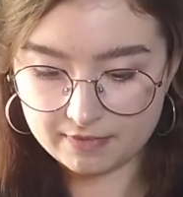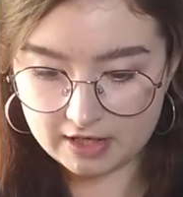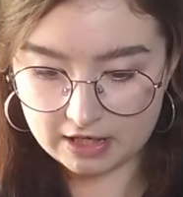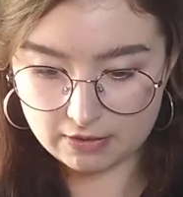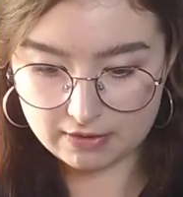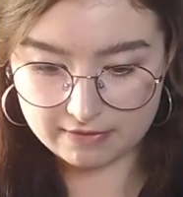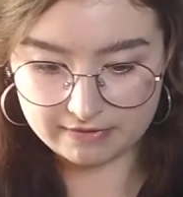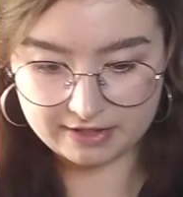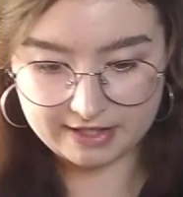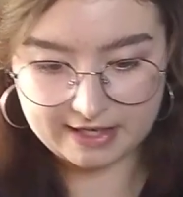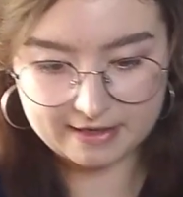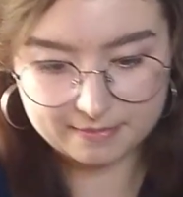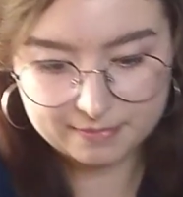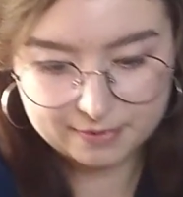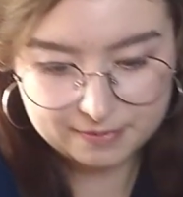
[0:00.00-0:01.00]
However, yeah.
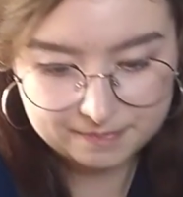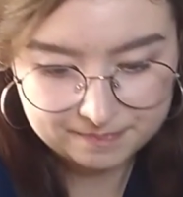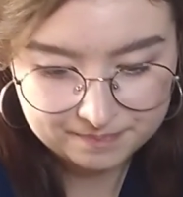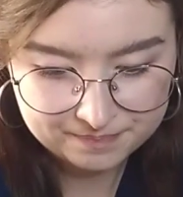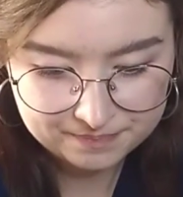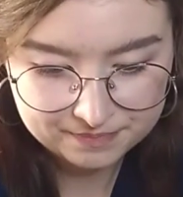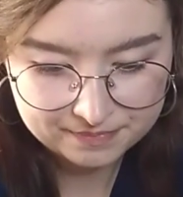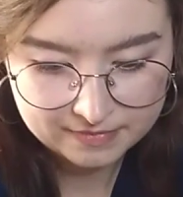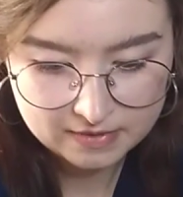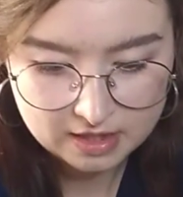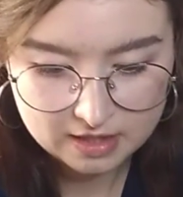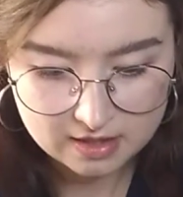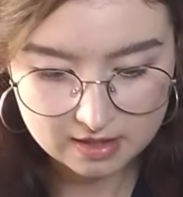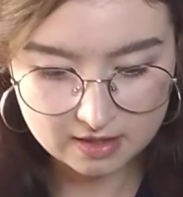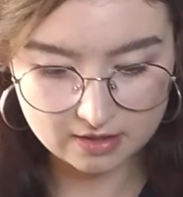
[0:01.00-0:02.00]

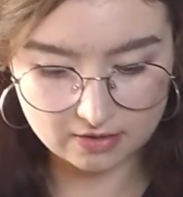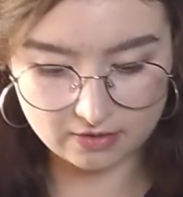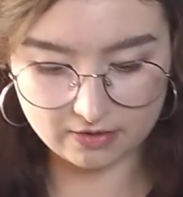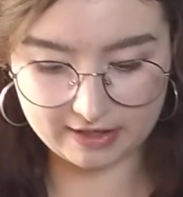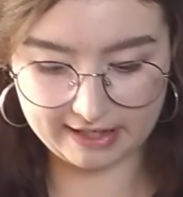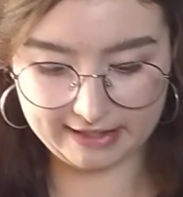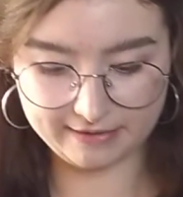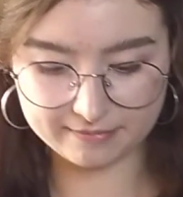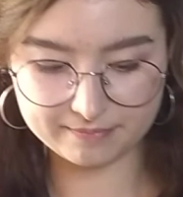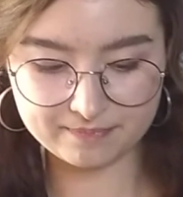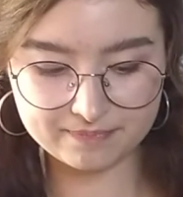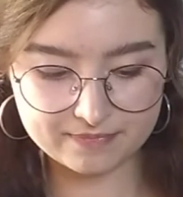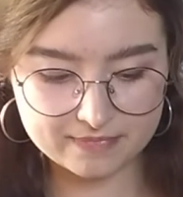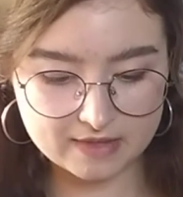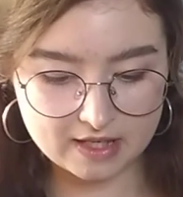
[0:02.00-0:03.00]
Okay.
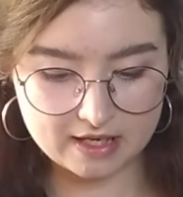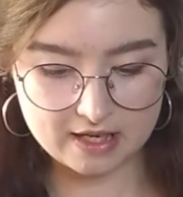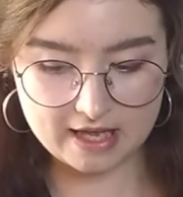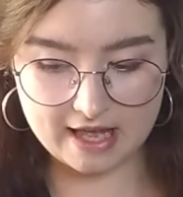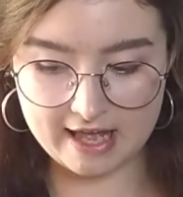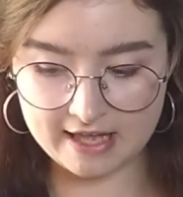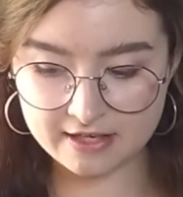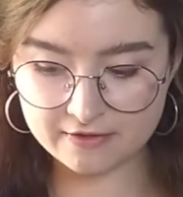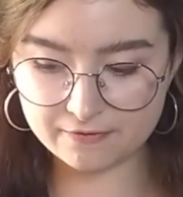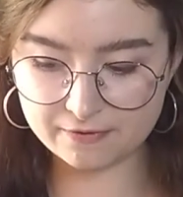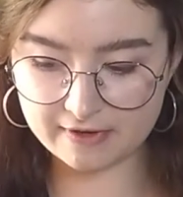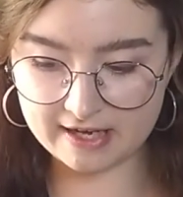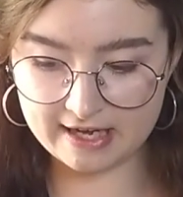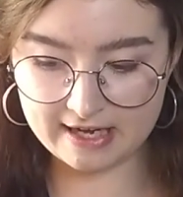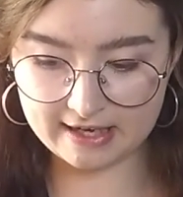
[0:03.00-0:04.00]
And
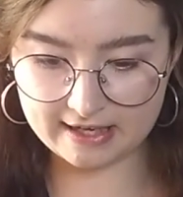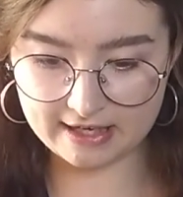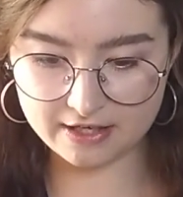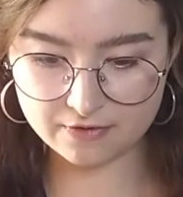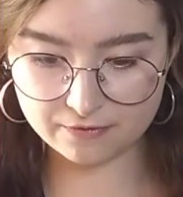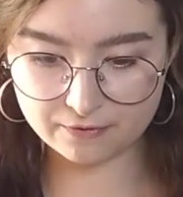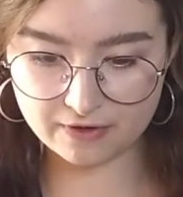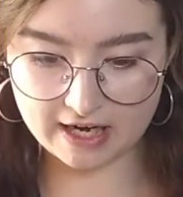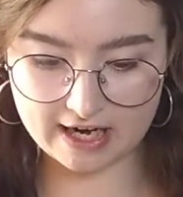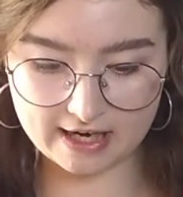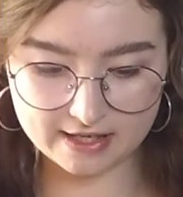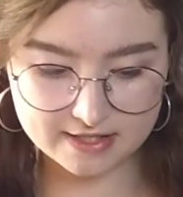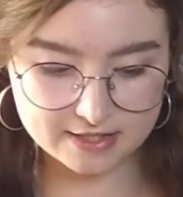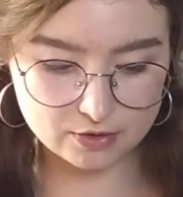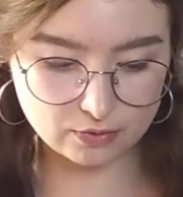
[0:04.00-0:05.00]
the kind of
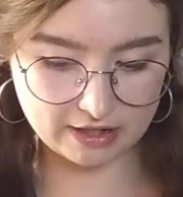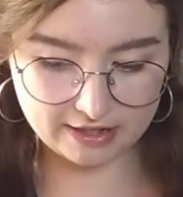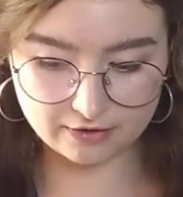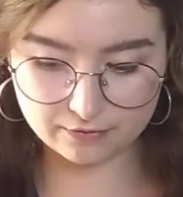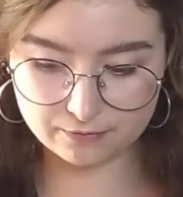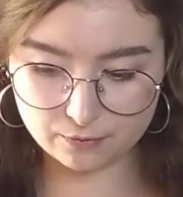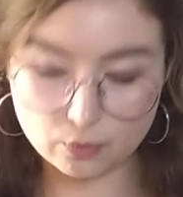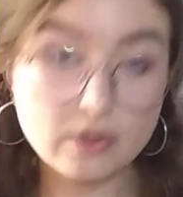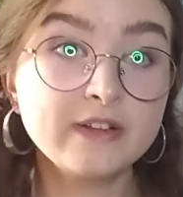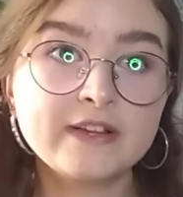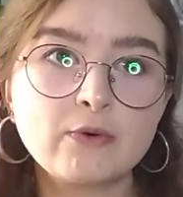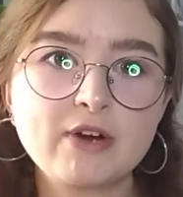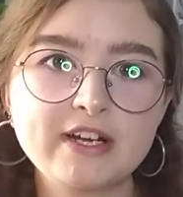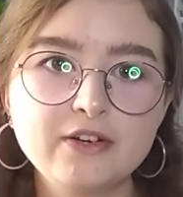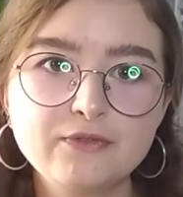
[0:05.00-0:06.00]
cards to kind of will
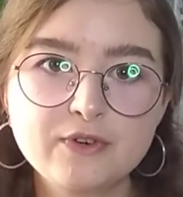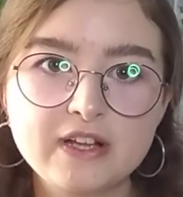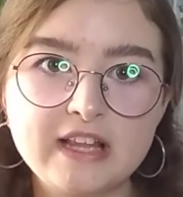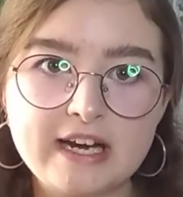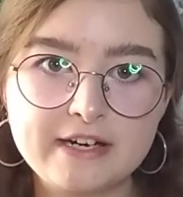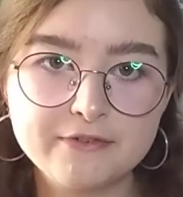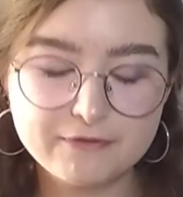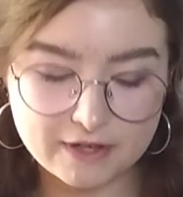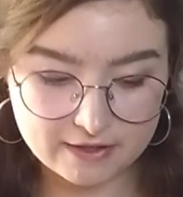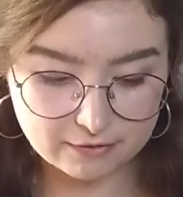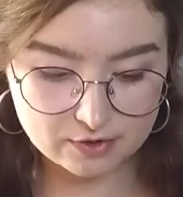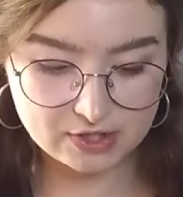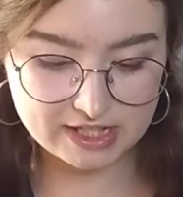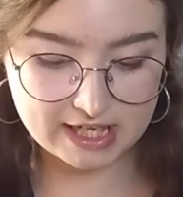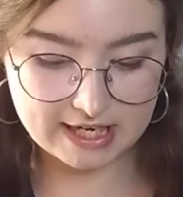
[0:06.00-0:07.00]
now kind of clarify
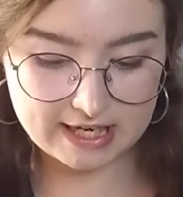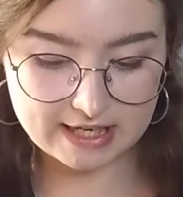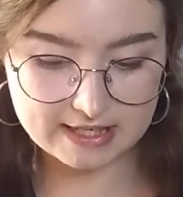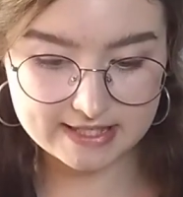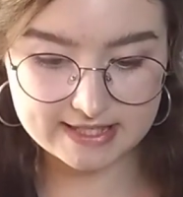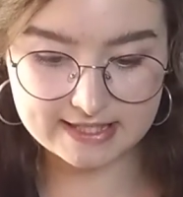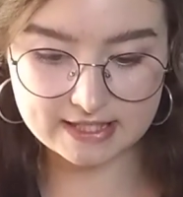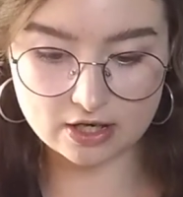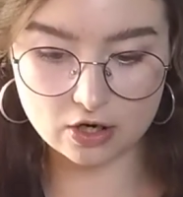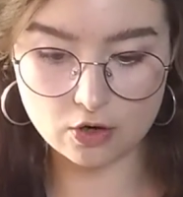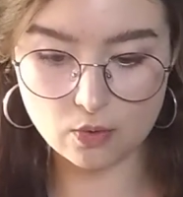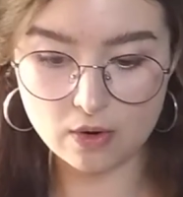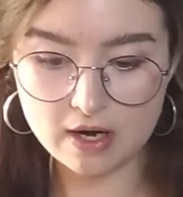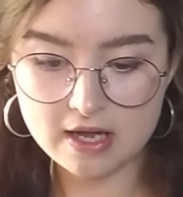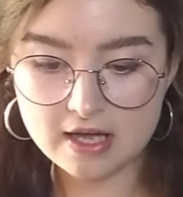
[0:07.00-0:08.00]
those cards.
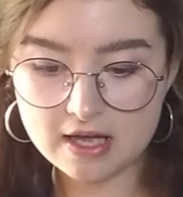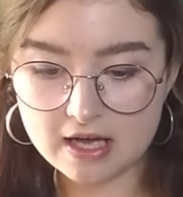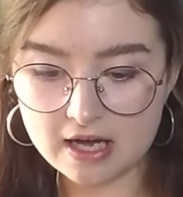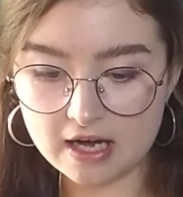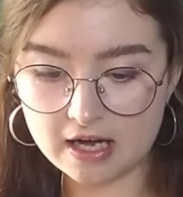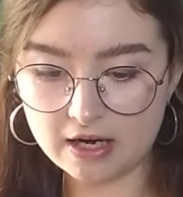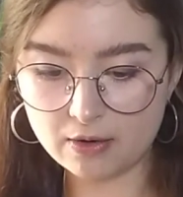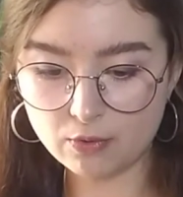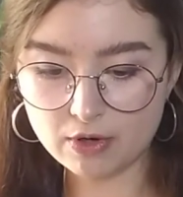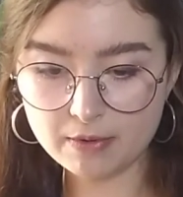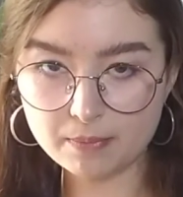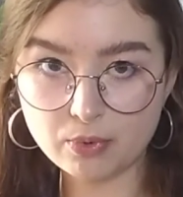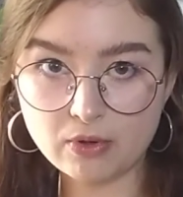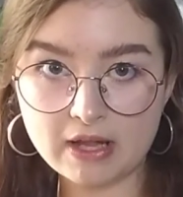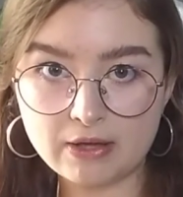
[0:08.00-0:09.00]
So we'll
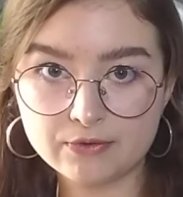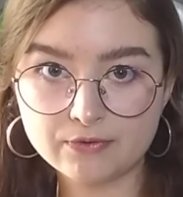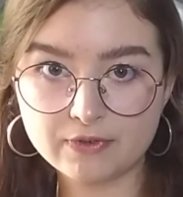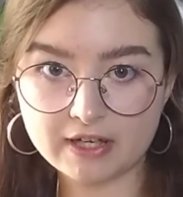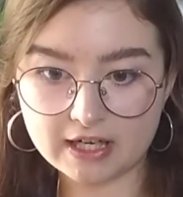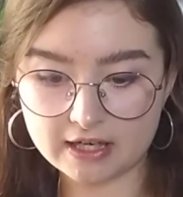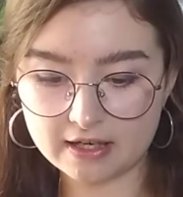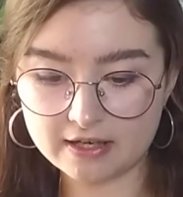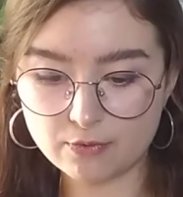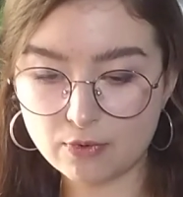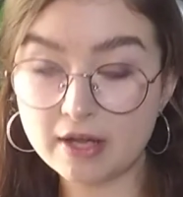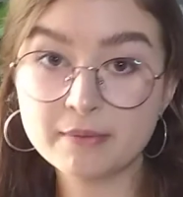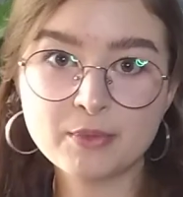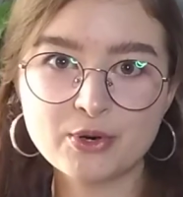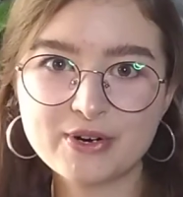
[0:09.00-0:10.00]
pull out the card,
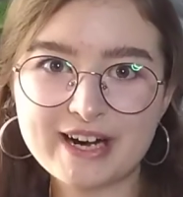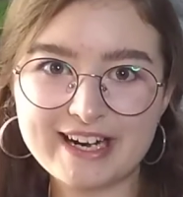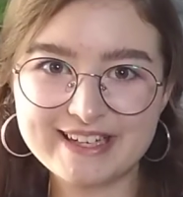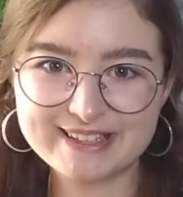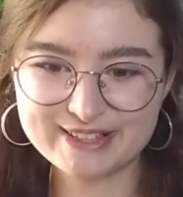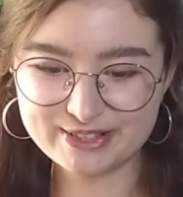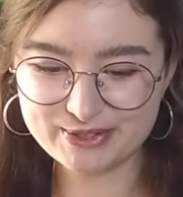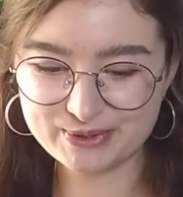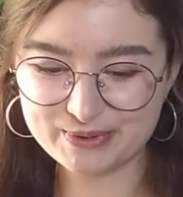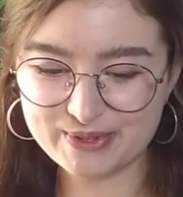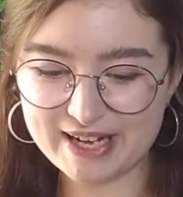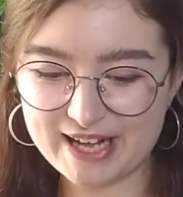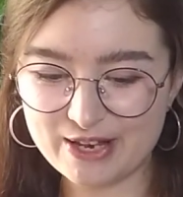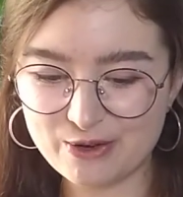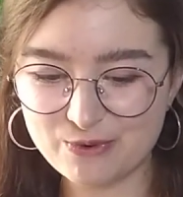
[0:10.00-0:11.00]
one more card to
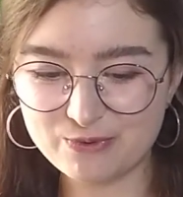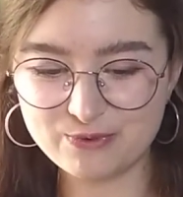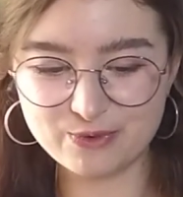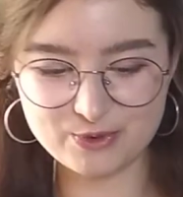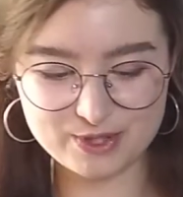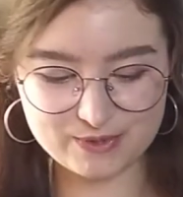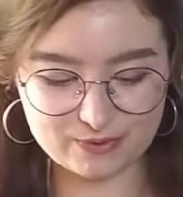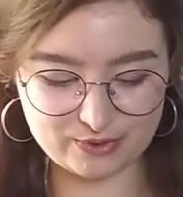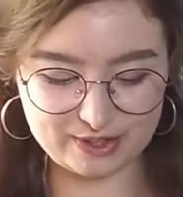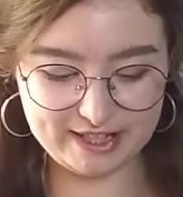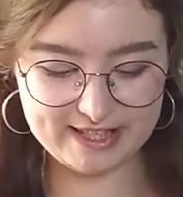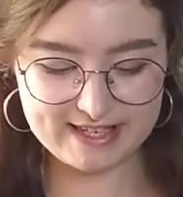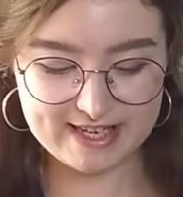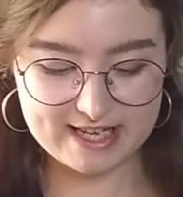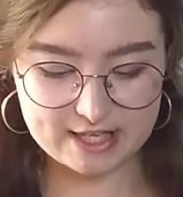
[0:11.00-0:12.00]
allow those
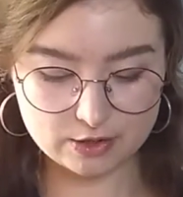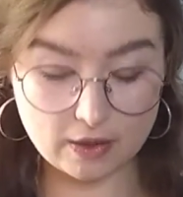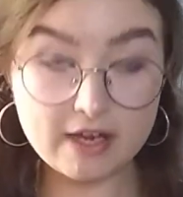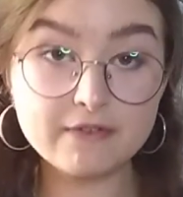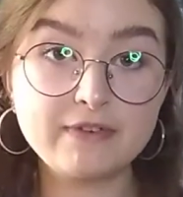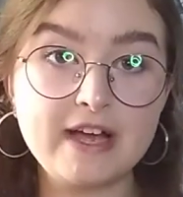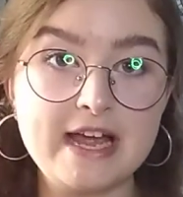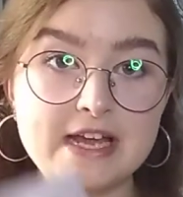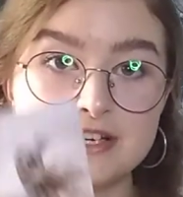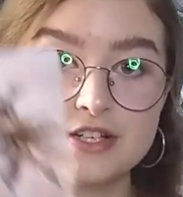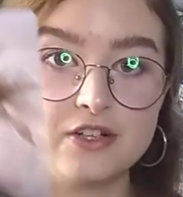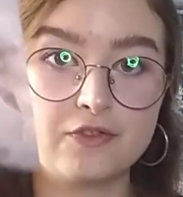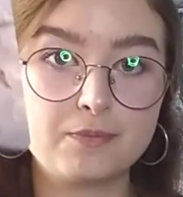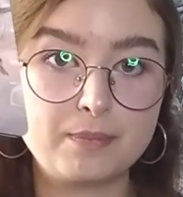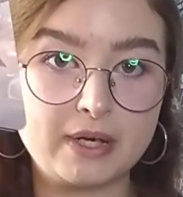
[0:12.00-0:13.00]
3. So you have the
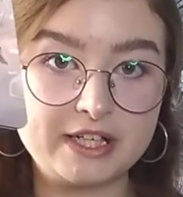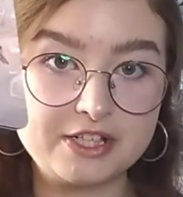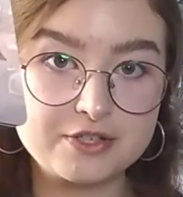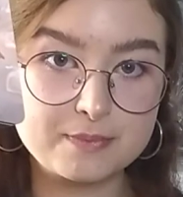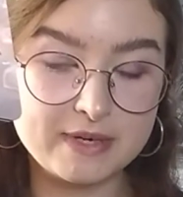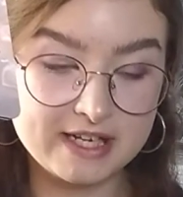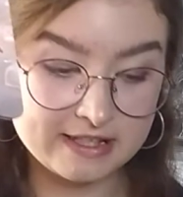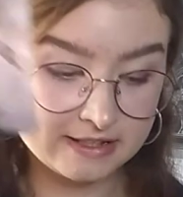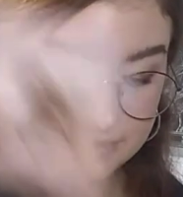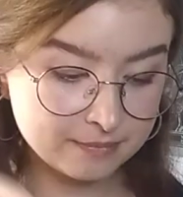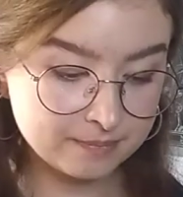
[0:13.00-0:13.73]
Angel of Punishment.